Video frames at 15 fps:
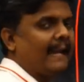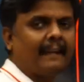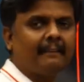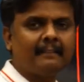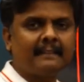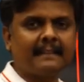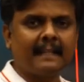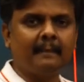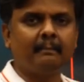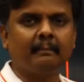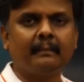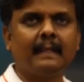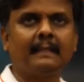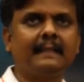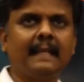have a
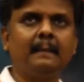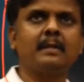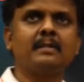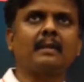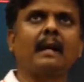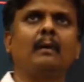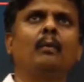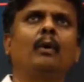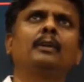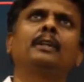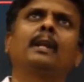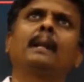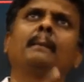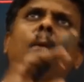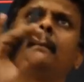theme. The theme is I want
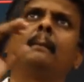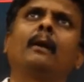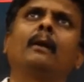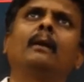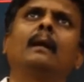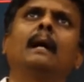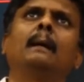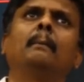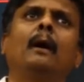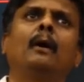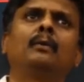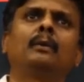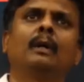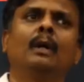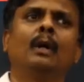to remember
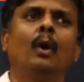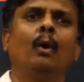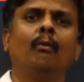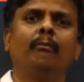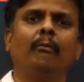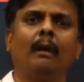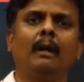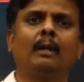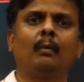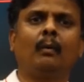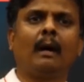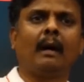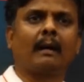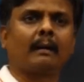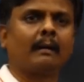about World
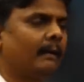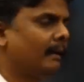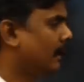War.